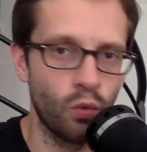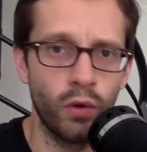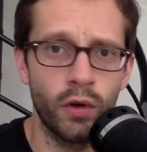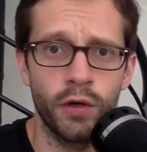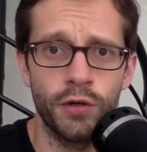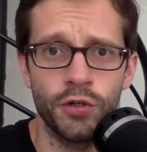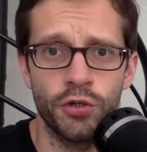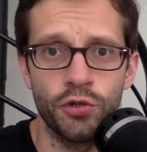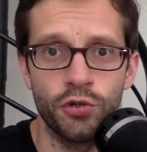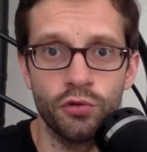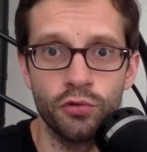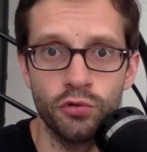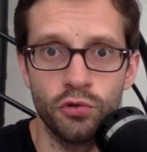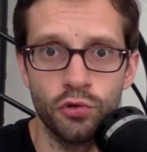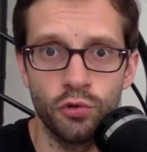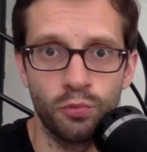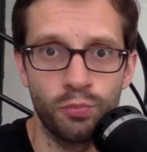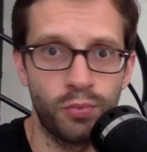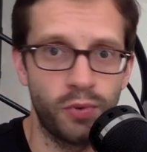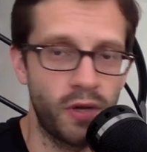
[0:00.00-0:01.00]
Where should
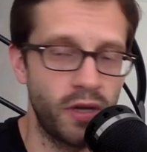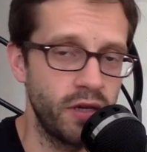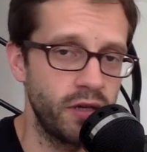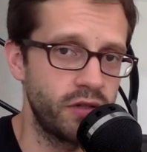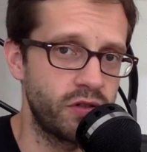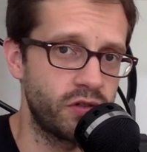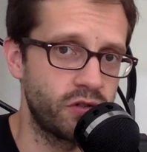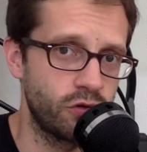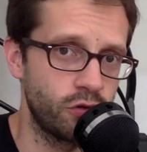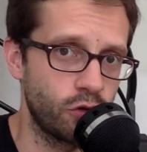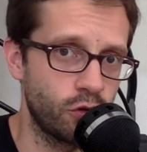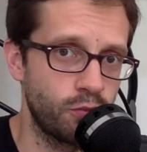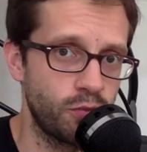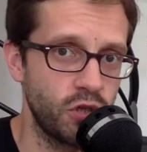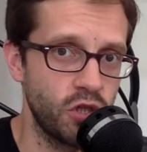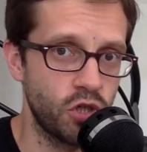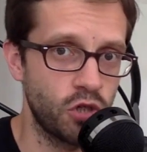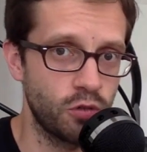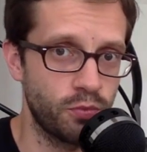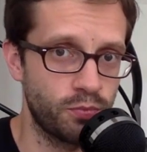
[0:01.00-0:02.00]
you place your
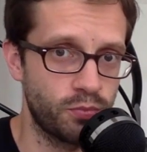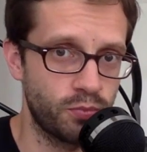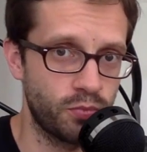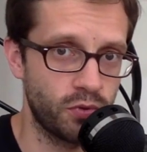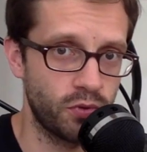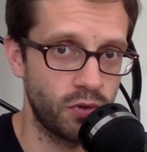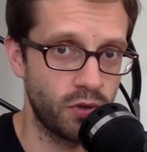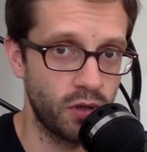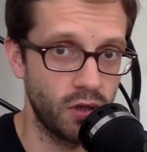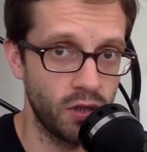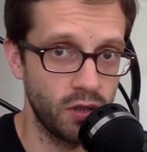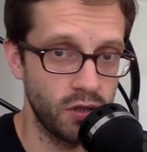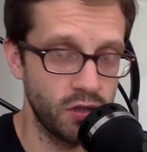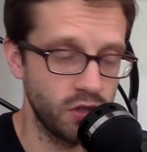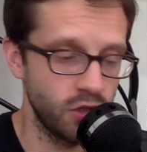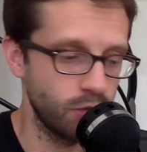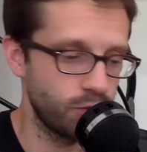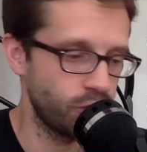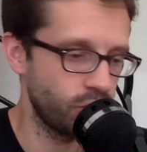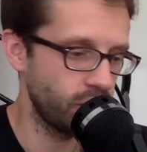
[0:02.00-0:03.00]
bishop in
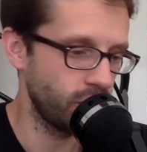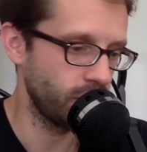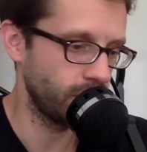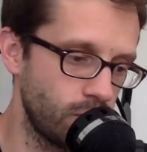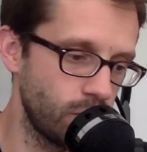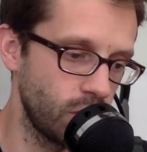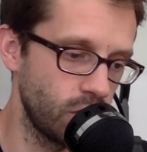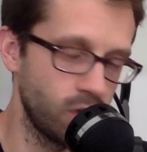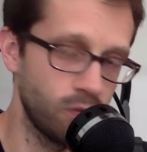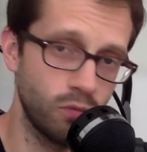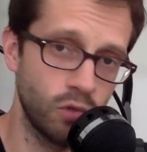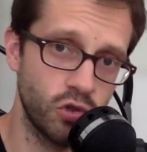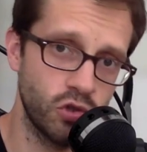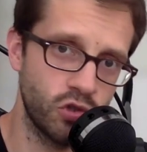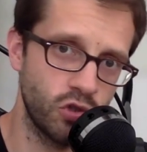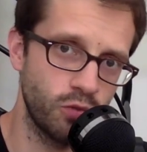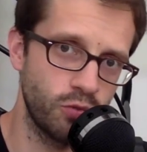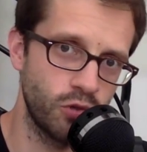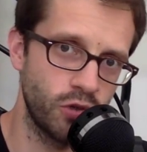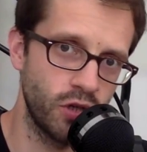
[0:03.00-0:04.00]
the opening? In
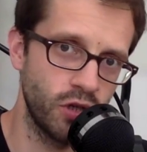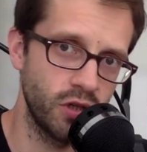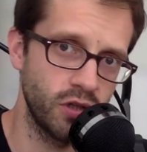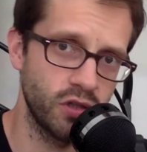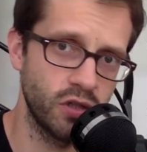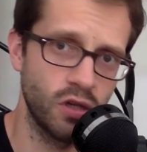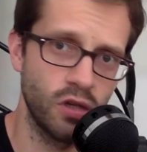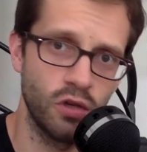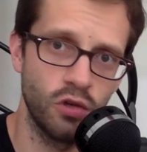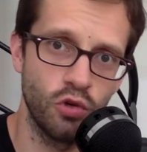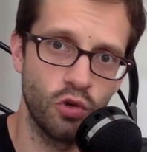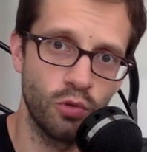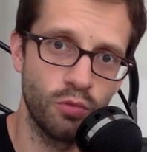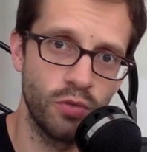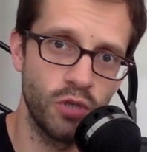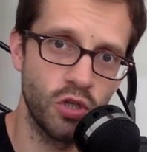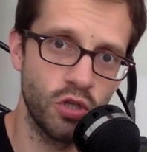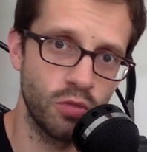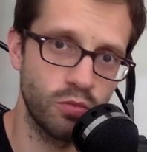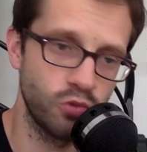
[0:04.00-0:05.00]
most openings, your
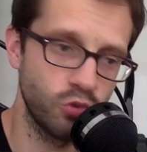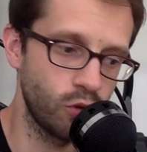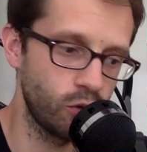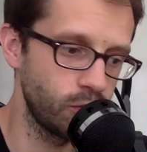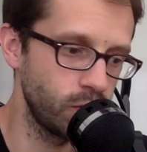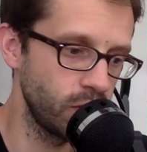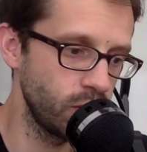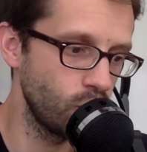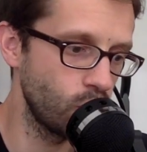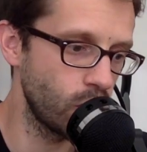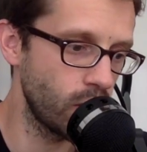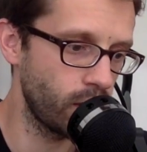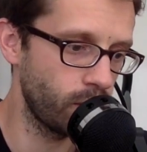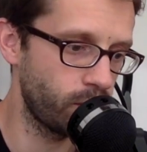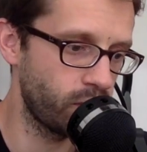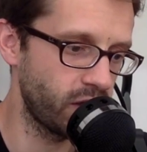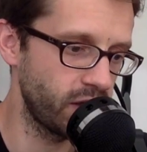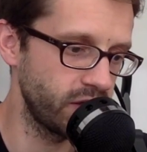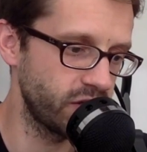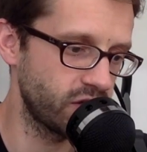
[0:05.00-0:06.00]
bishops will be well
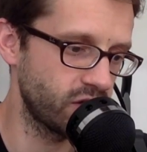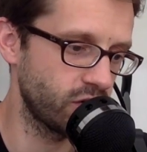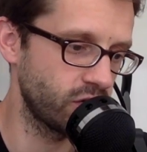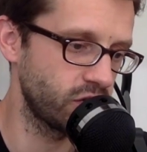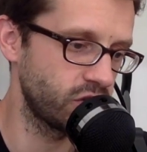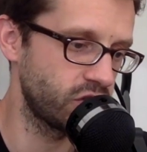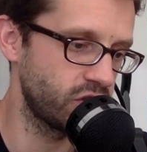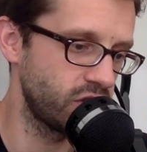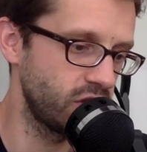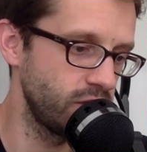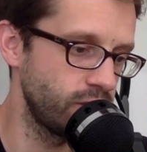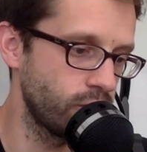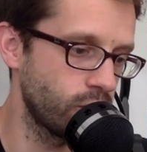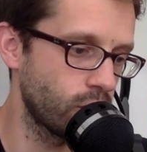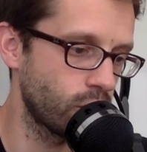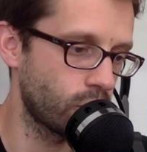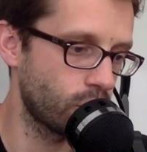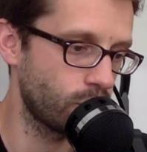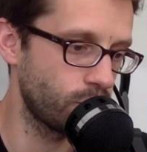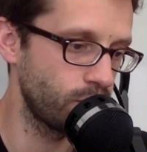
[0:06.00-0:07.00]
placed on c4
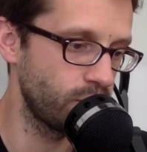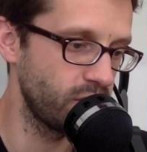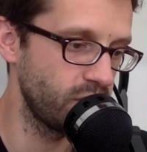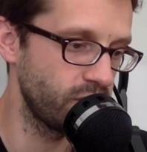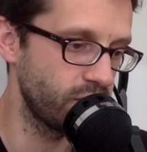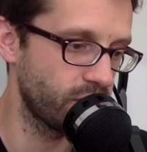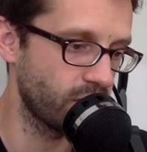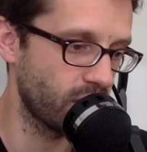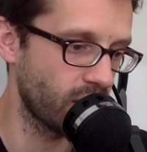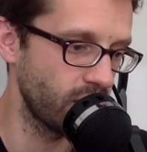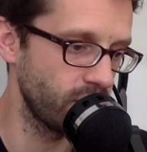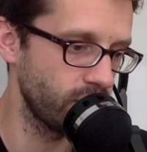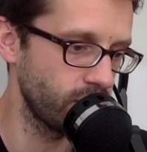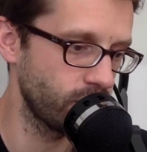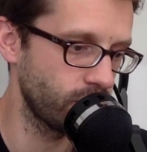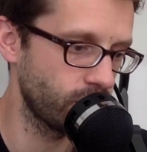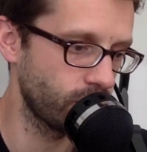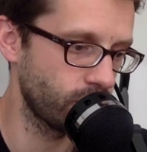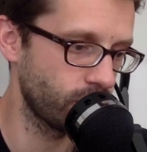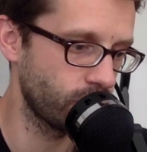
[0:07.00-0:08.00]
or b5
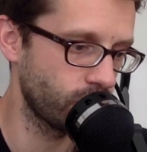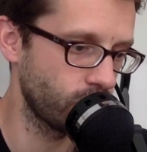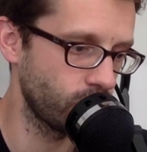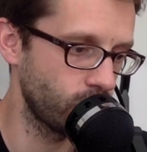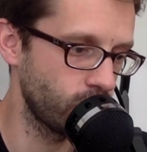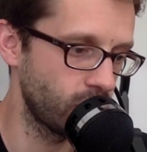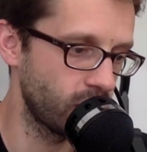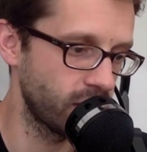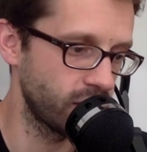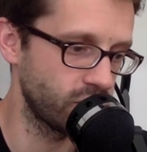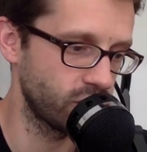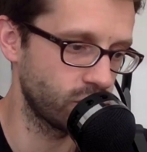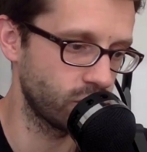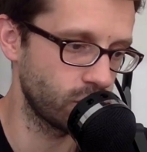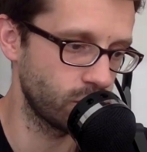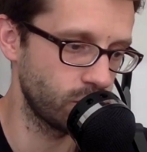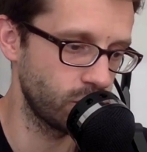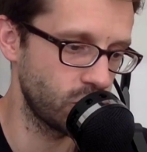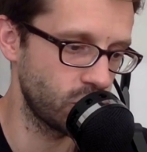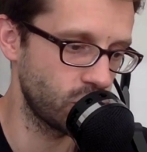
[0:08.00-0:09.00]
for the light
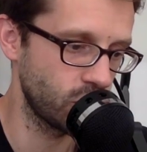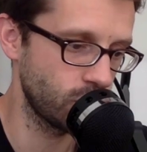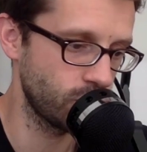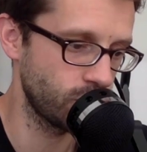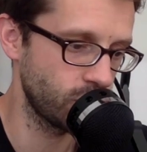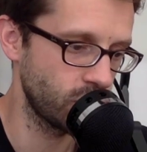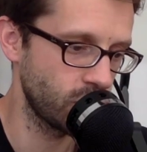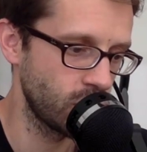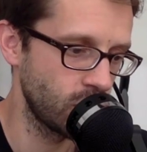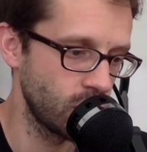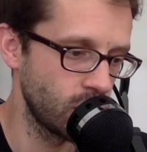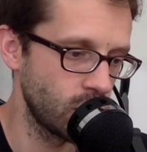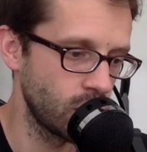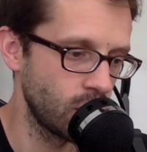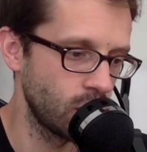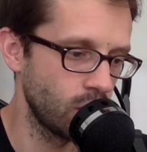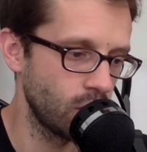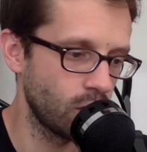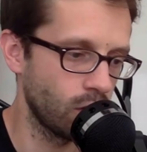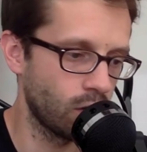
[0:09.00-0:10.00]
square bishop,
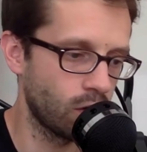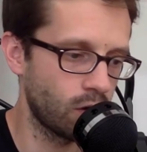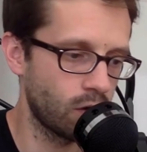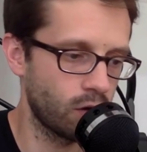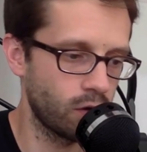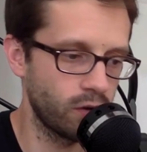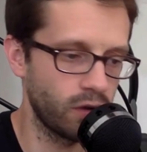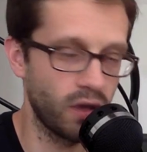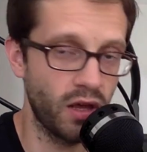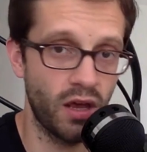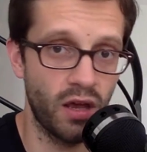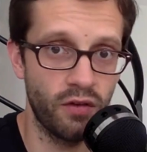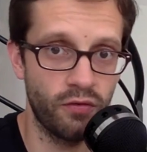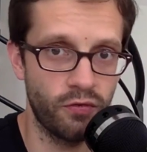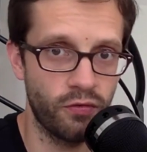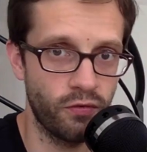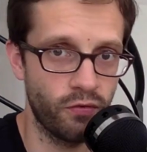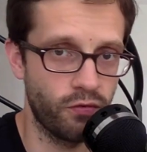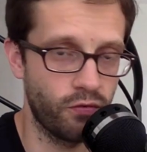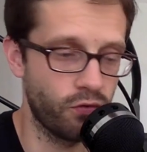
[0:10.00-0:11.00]
or on
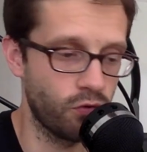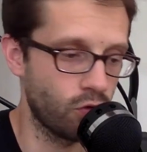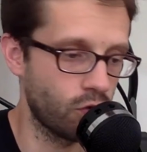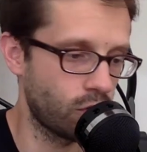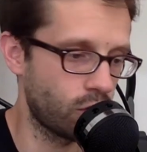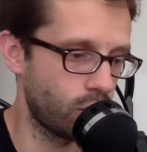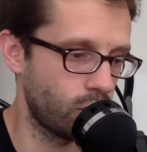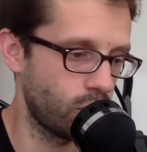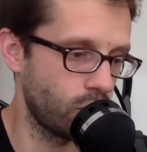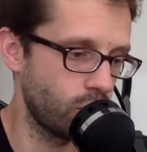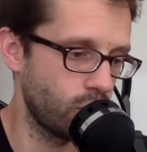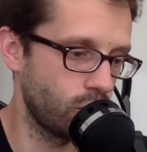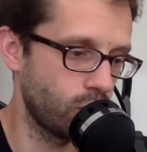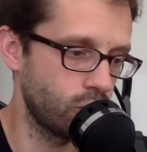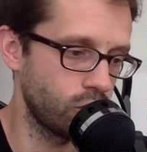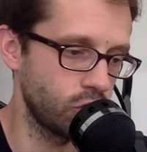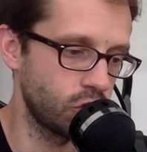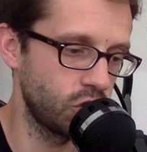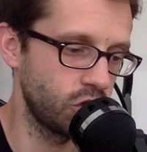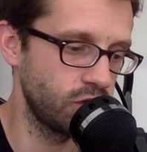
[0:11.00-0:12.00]
f4
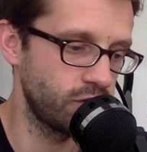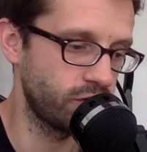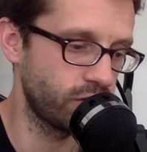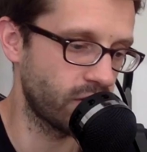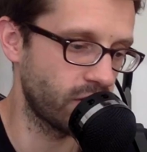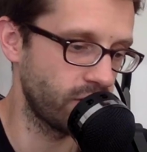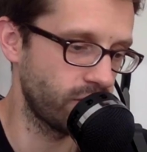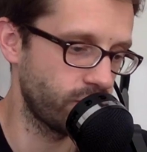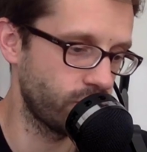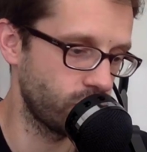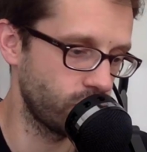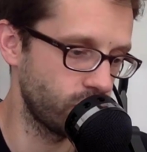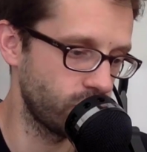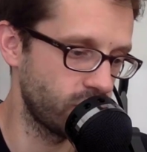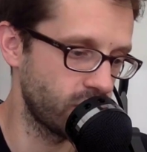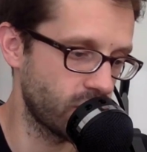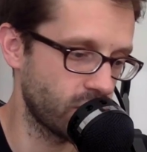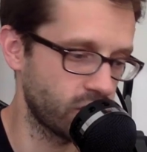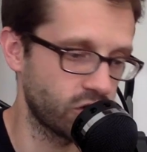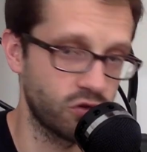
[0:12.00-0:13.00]
or g5 for the
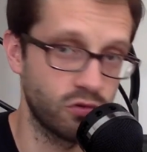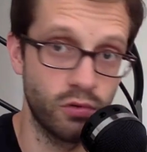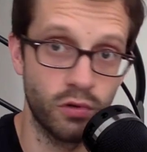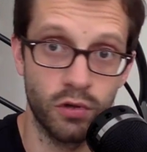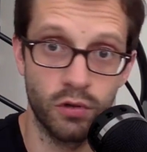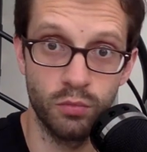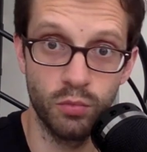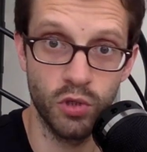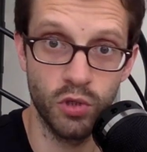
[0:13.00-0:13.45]
dark squared